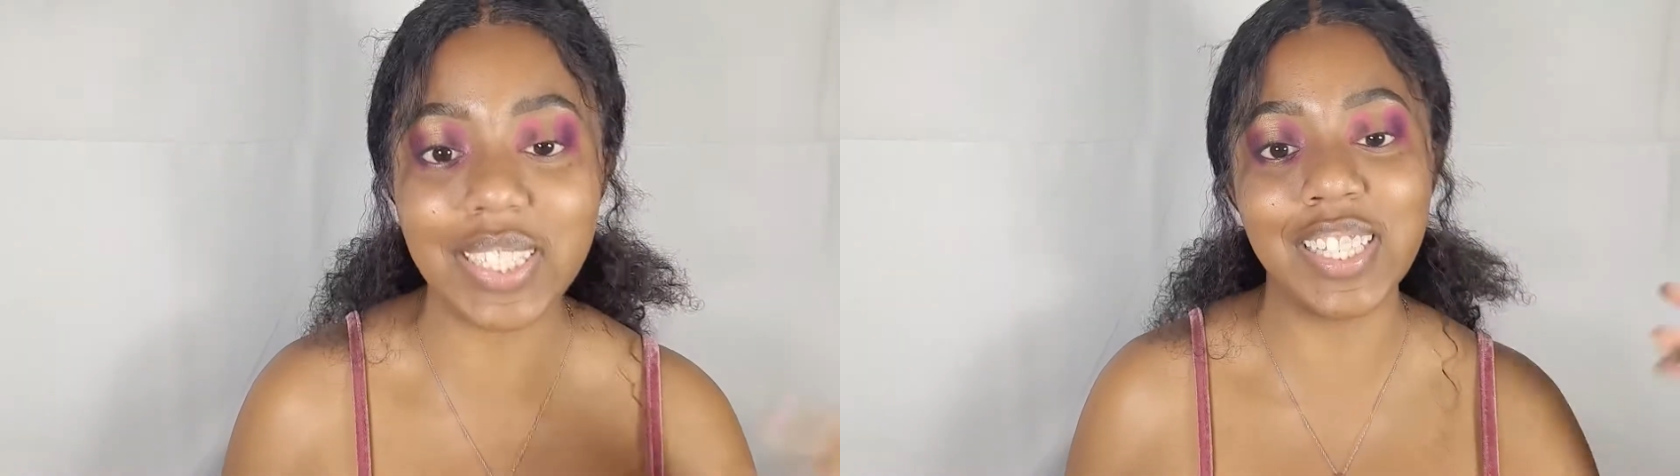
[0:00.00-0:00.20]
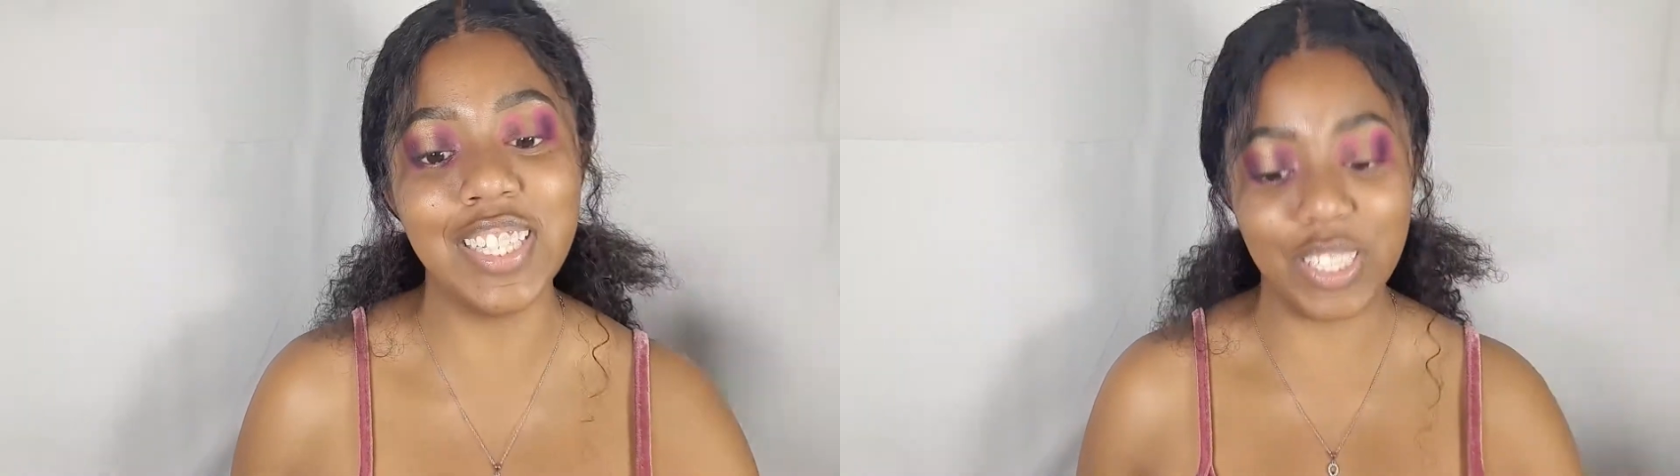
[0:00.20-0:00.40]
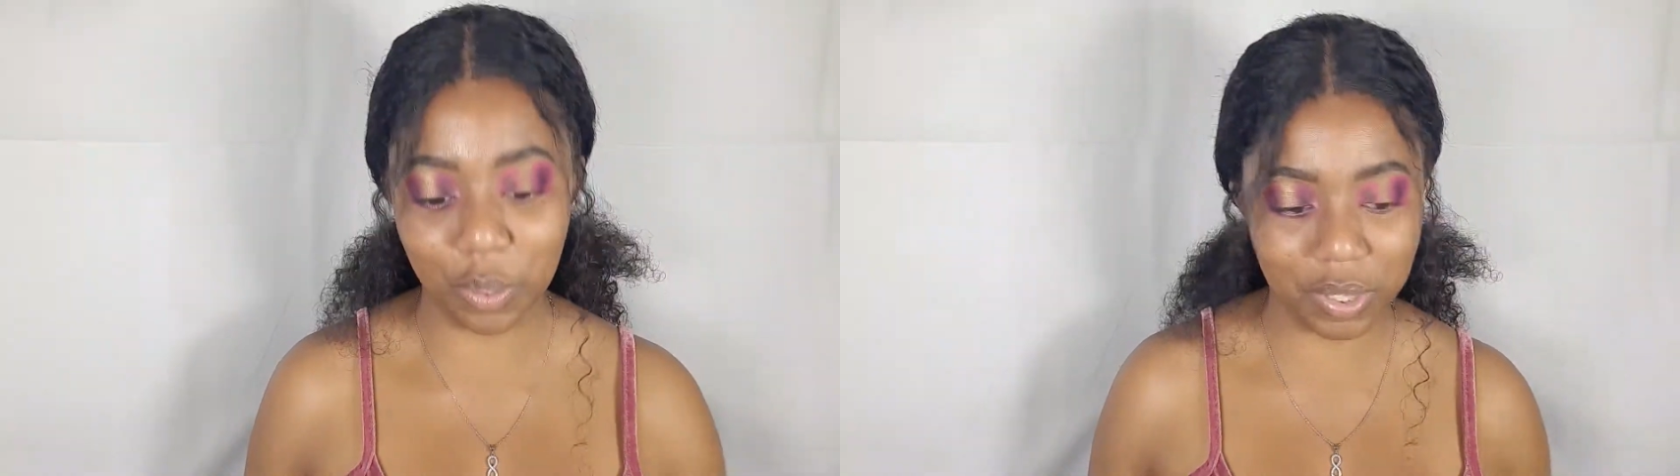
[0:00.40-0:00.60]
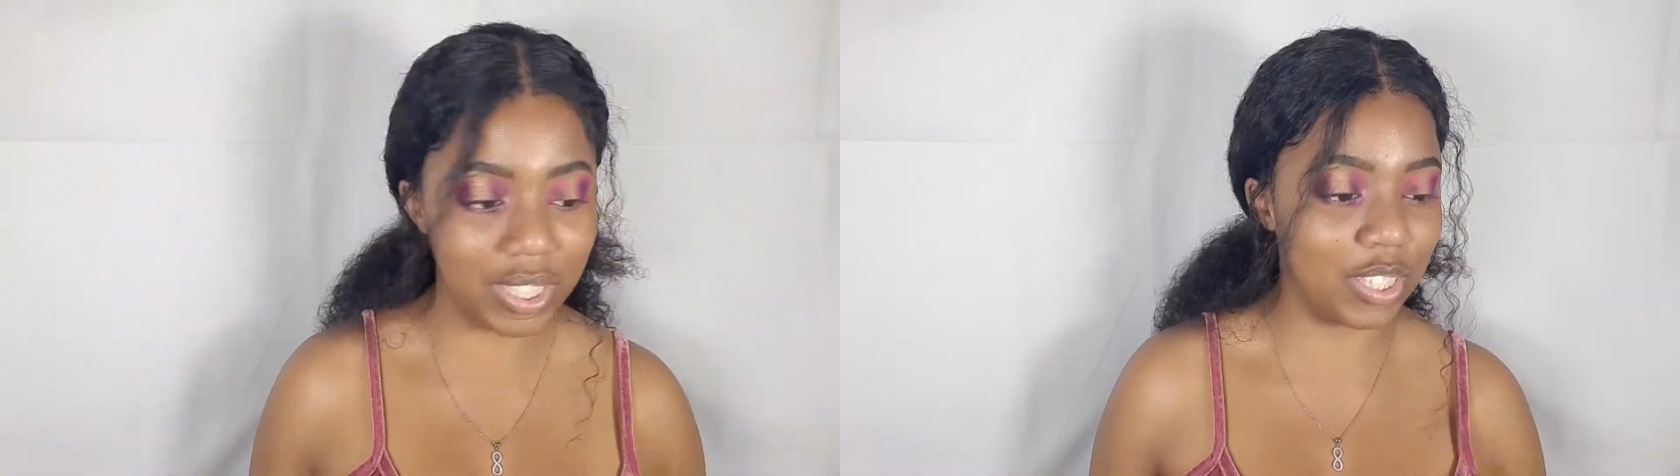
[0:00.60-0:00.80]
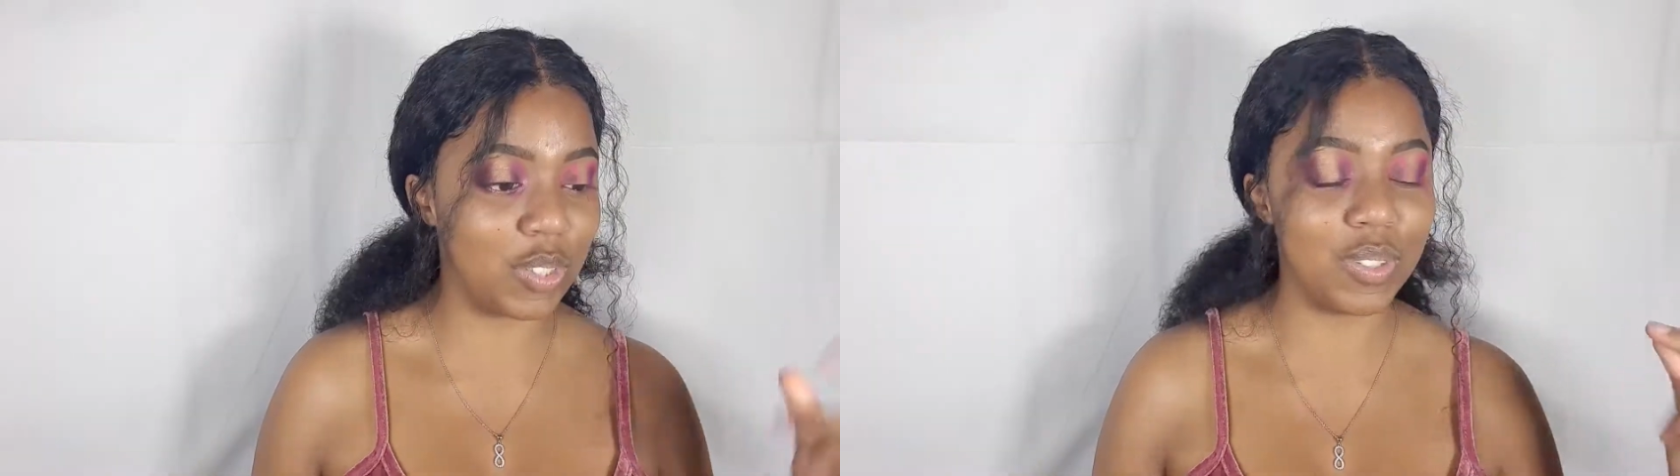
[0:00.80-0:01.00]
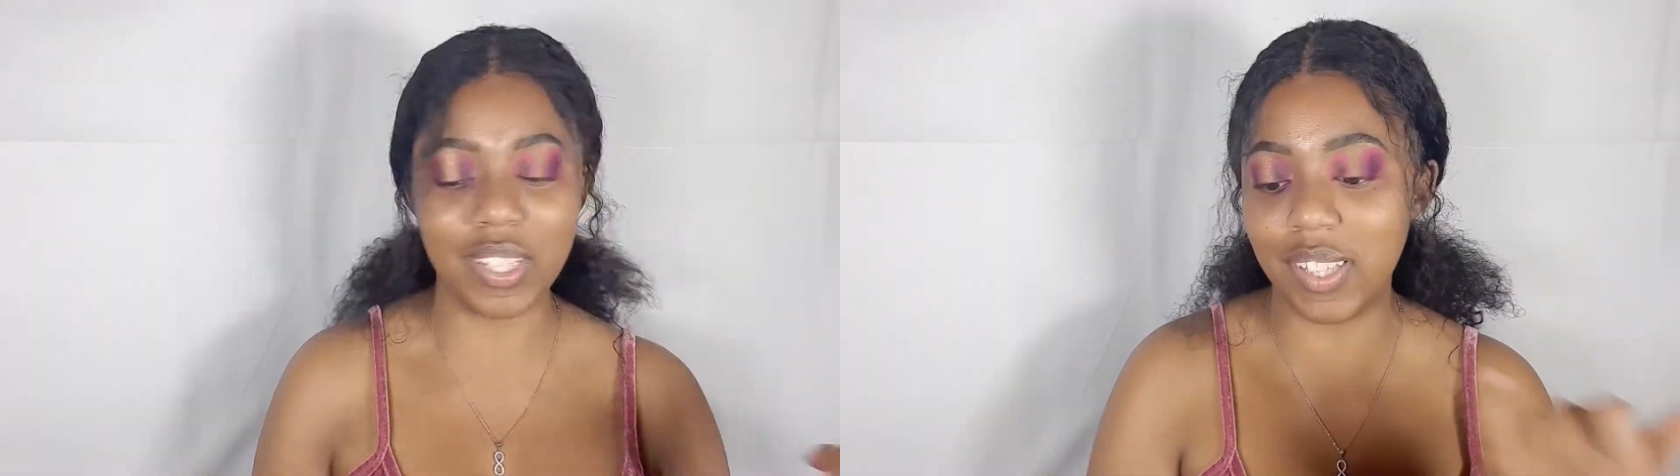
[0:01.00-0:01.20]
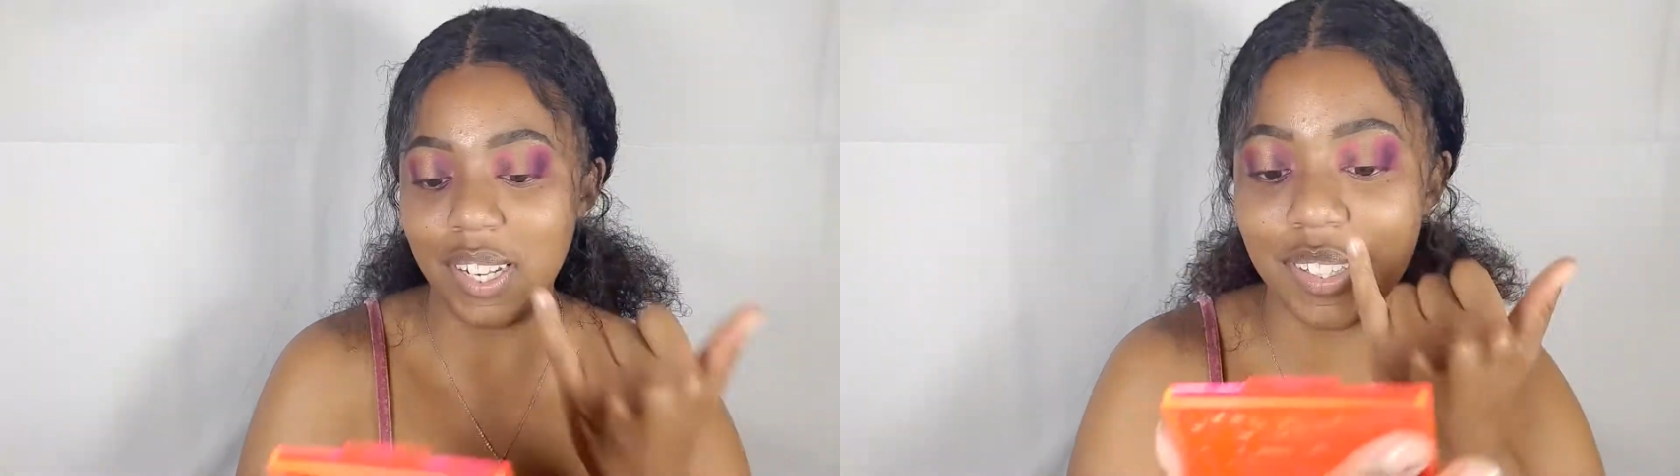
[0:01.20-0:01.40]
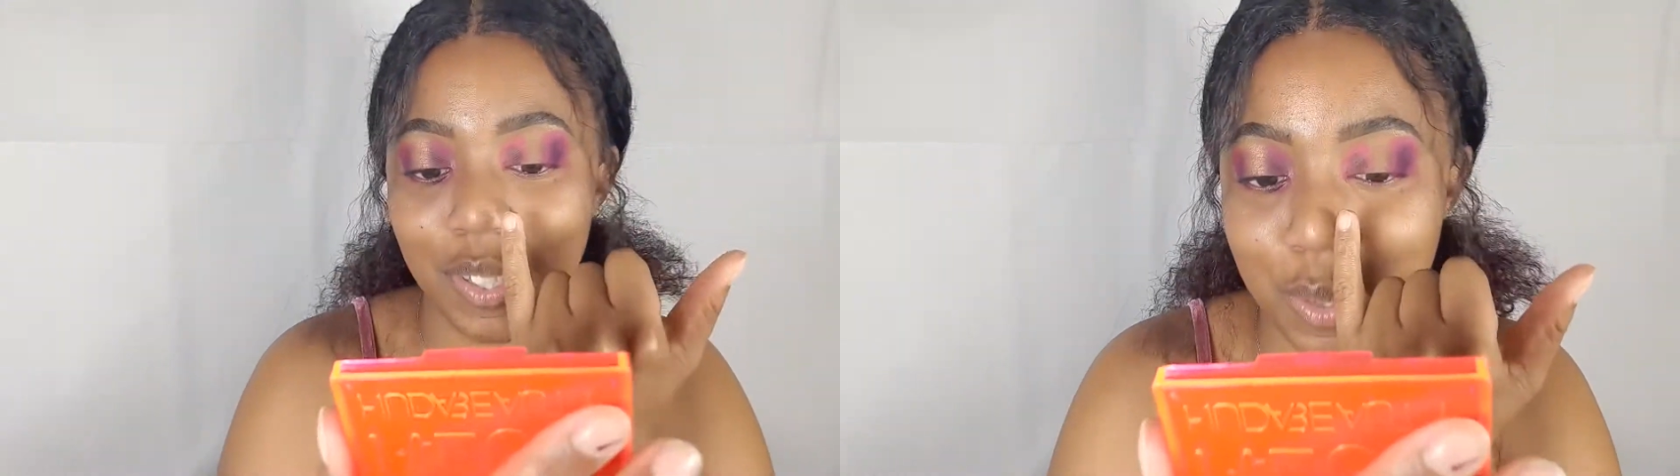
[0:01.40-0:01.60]
and then he told the kid to take the
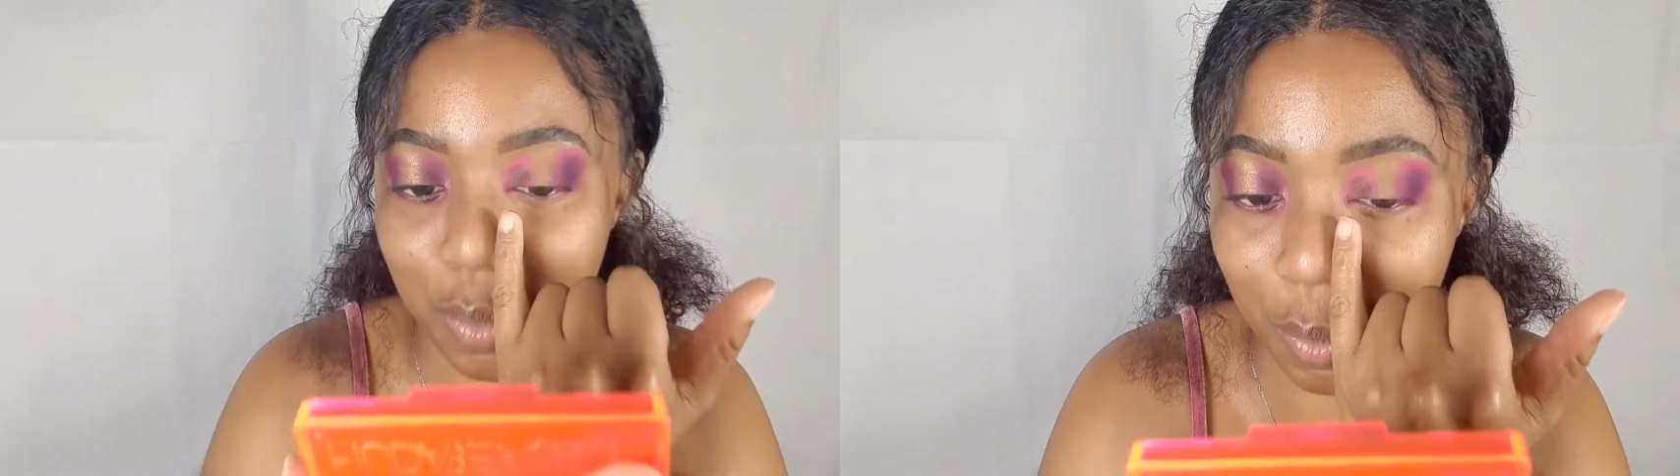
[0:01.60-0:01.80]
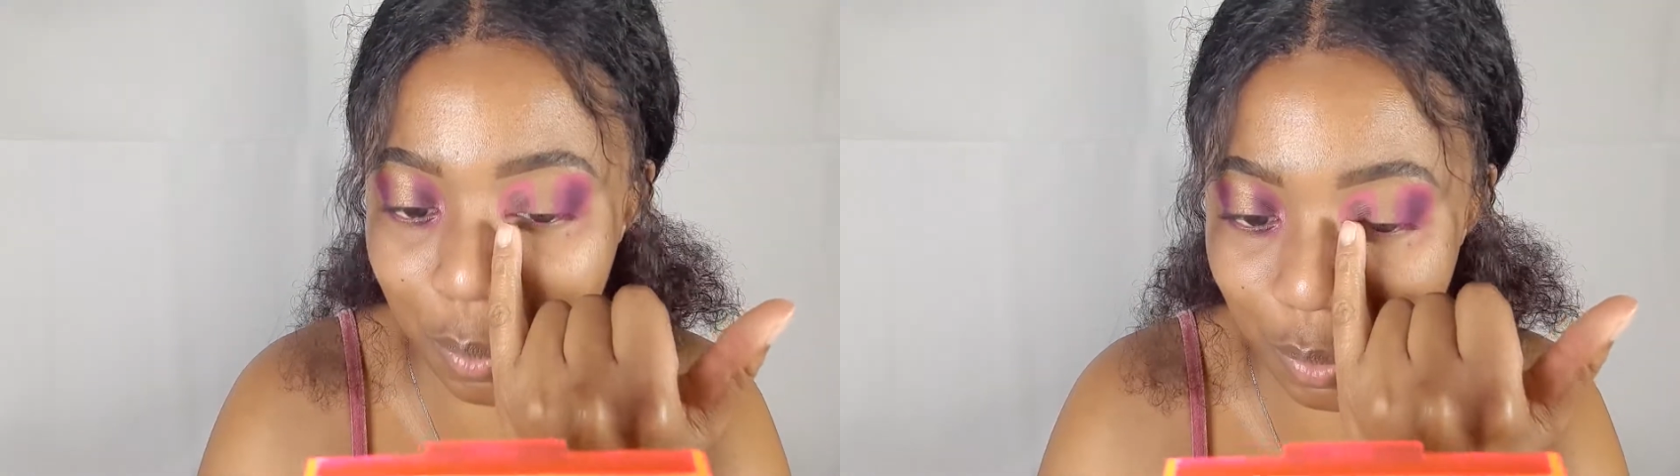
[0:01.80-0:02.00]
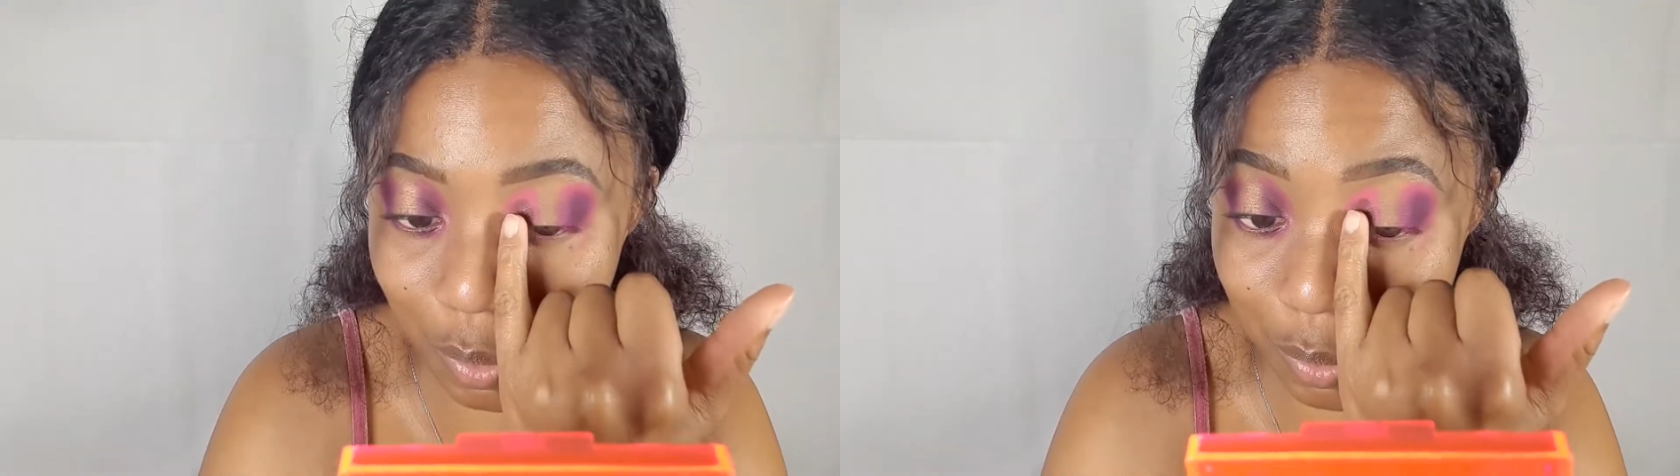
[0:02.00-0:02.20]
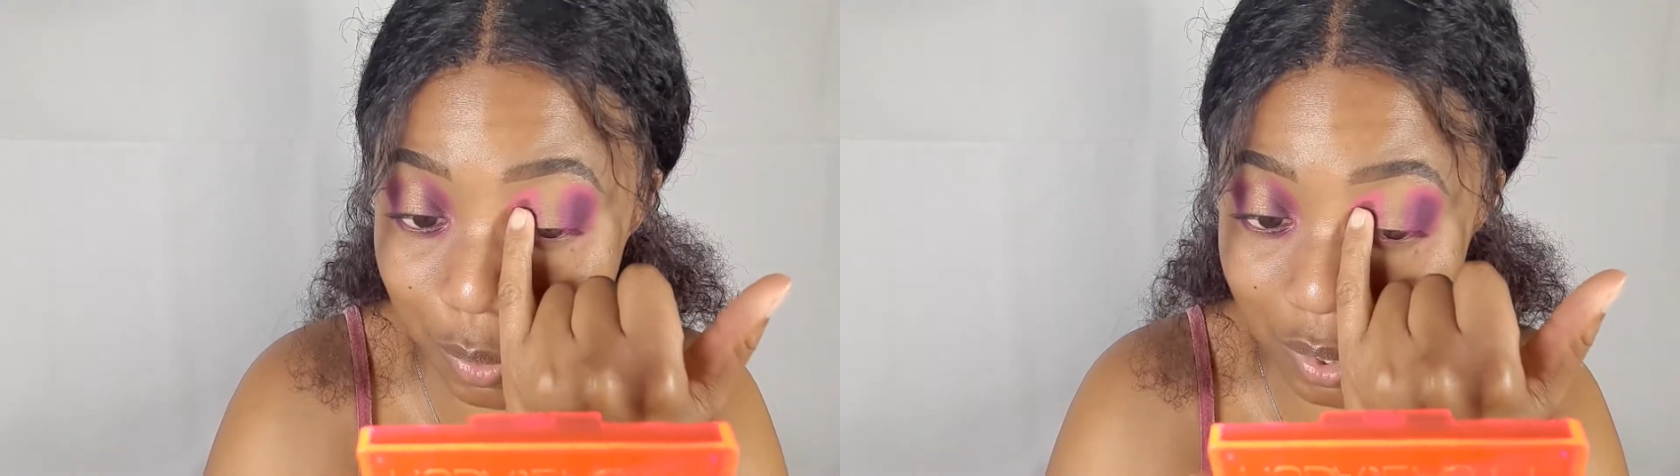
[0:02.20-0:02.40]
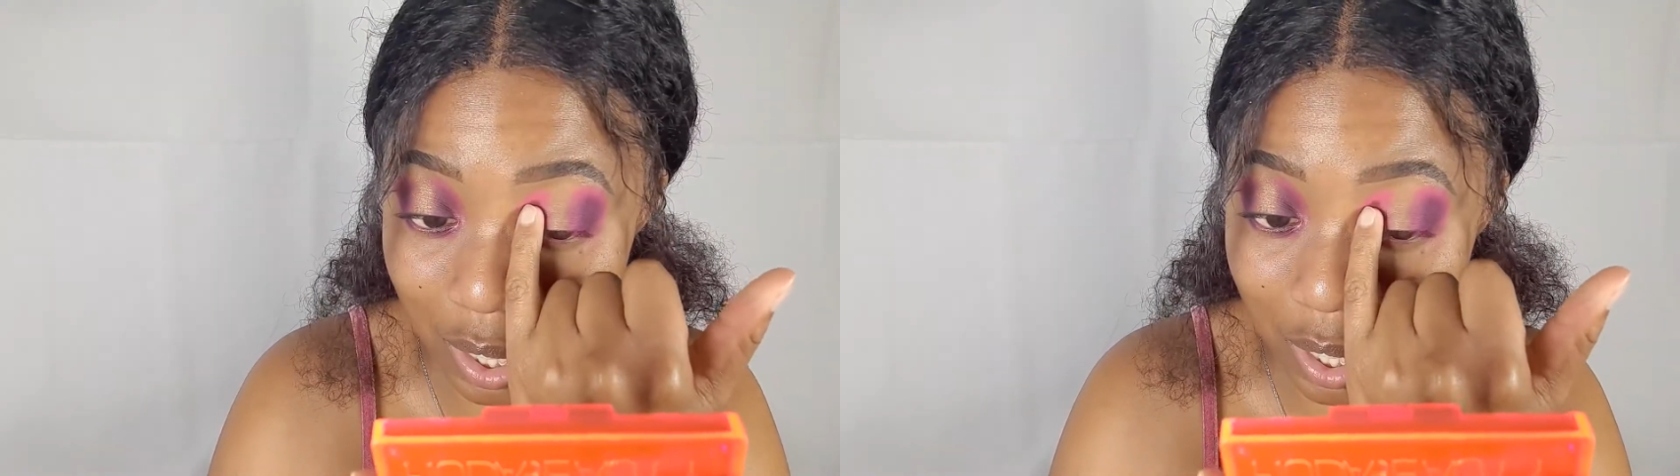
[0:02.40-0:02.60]
letter to news